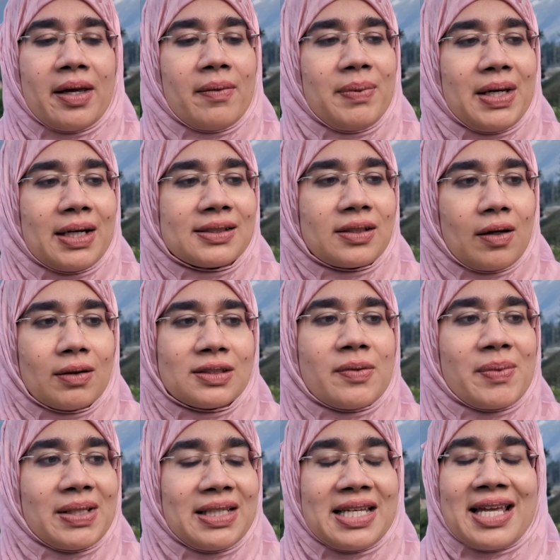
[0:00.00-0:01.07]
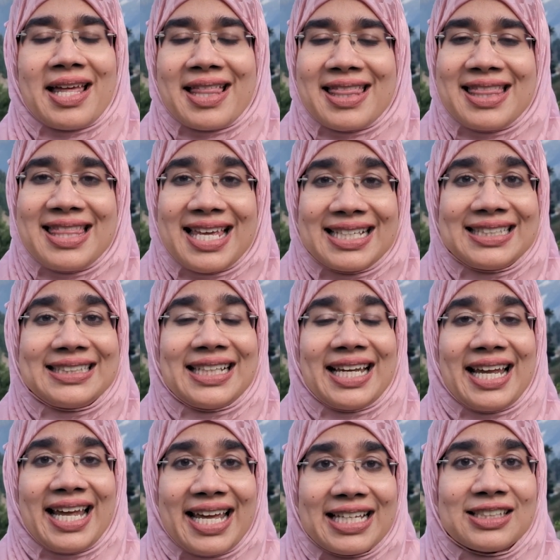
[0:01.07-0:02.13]
Because ultimately, this
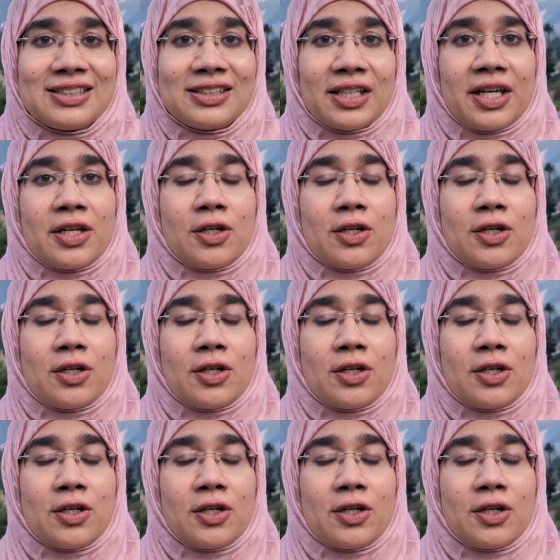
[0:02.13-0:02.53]
is